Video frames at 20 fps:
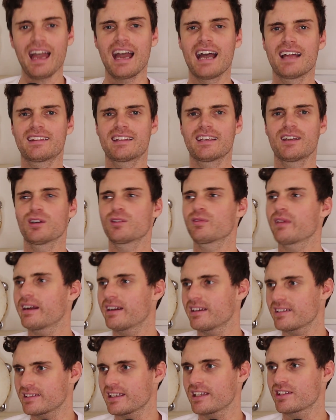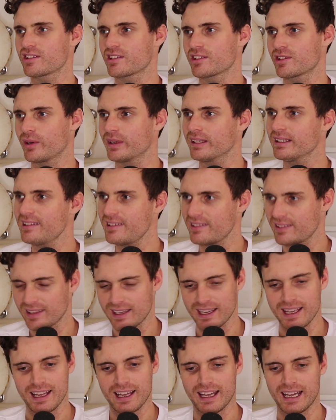at the old radio station toilets.
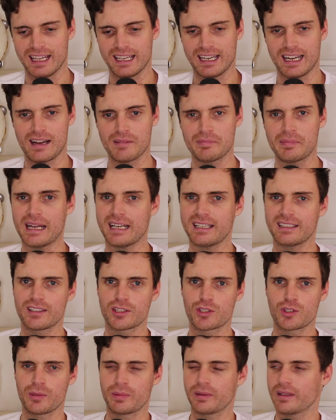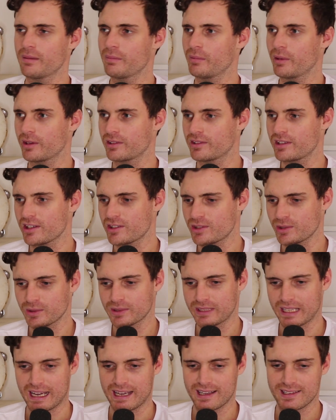And back in the Triple M Modern Digital
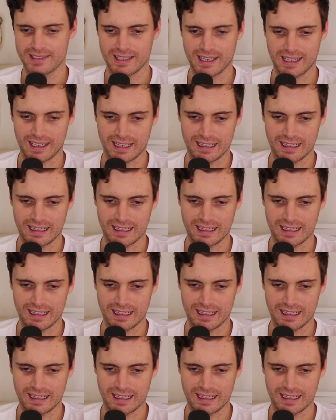days,